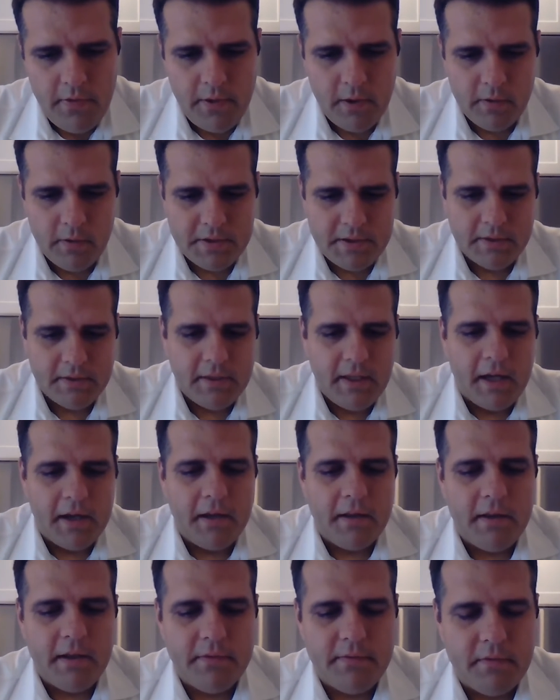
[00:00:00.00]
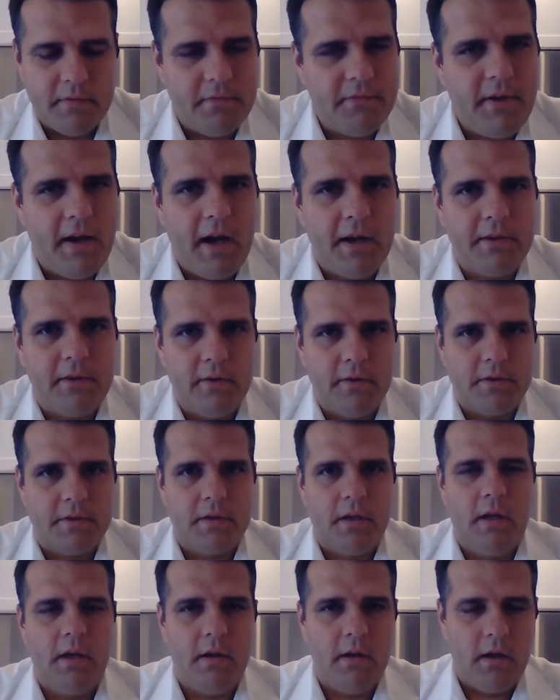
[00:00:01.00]
There is a lot of different
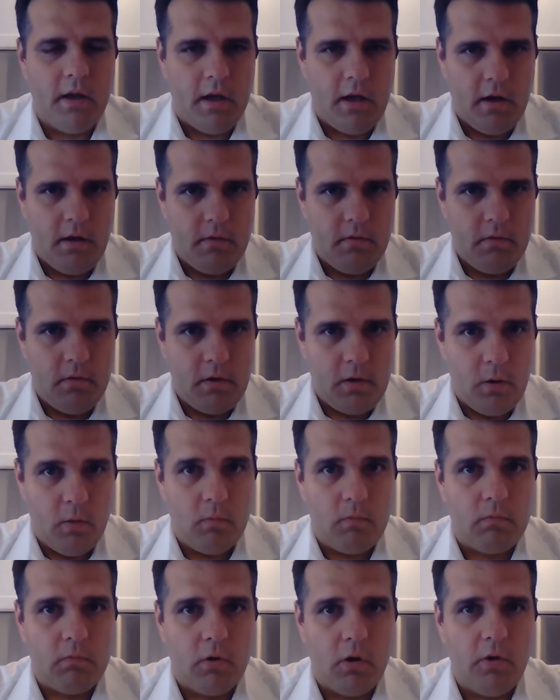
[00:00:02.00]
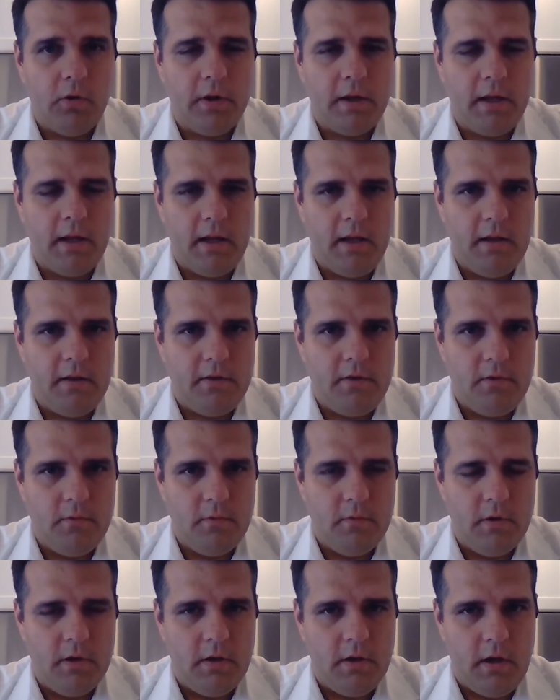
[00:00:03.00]
factors, uh, you know, rolling
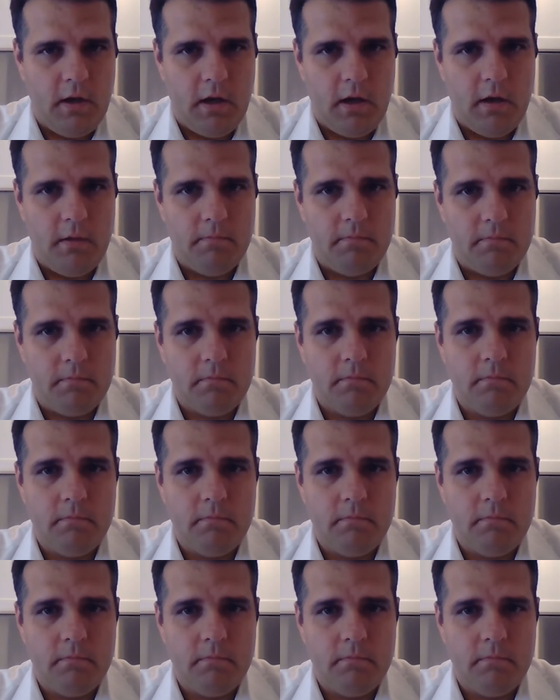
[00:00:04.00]
into um,